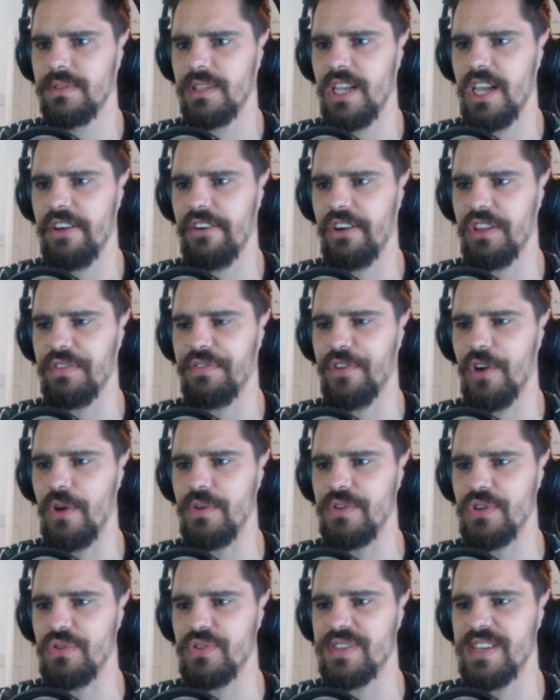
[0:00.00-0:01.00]
Here are the
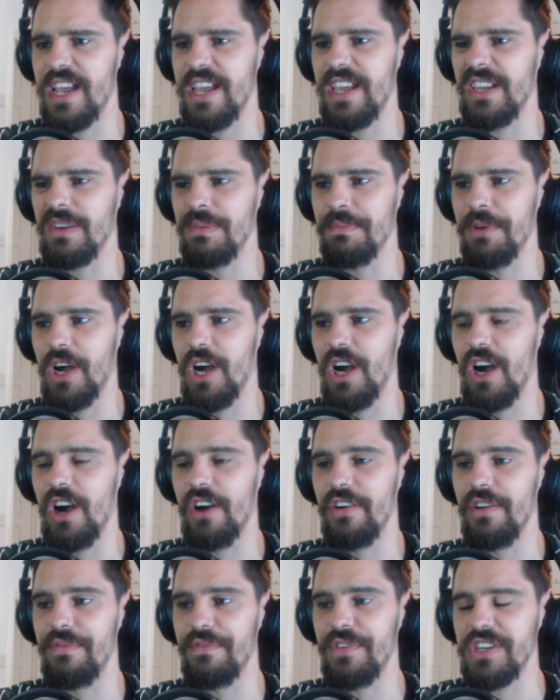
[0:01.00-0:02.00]
photos taken by
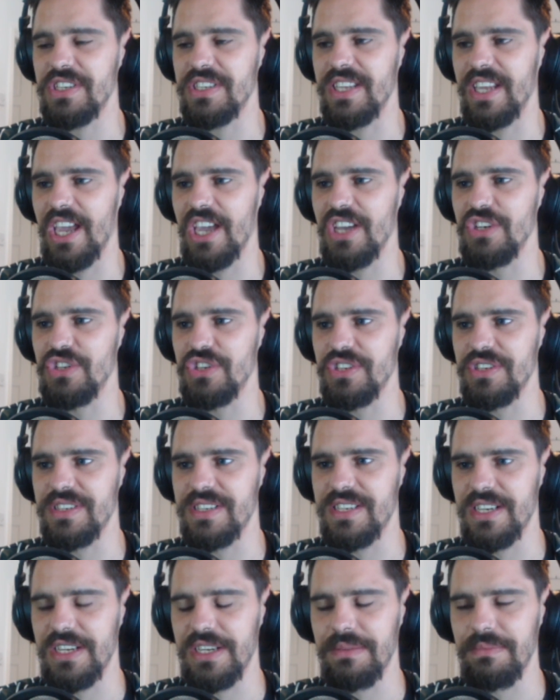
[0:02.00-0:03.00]
our investigation
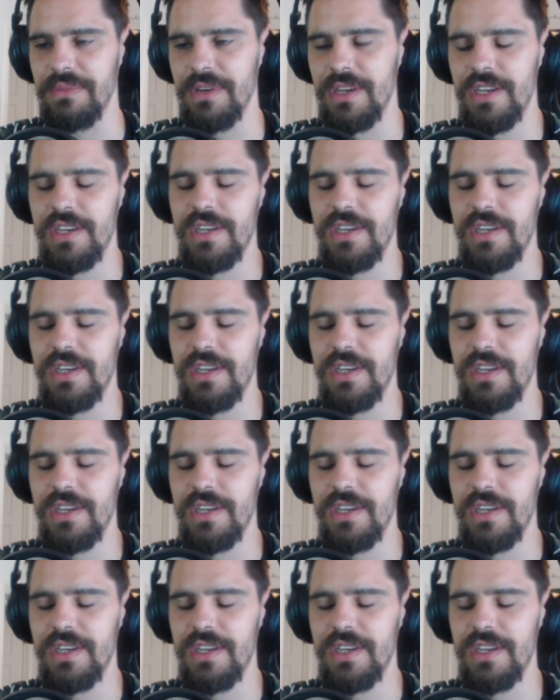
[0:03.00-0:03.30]
team.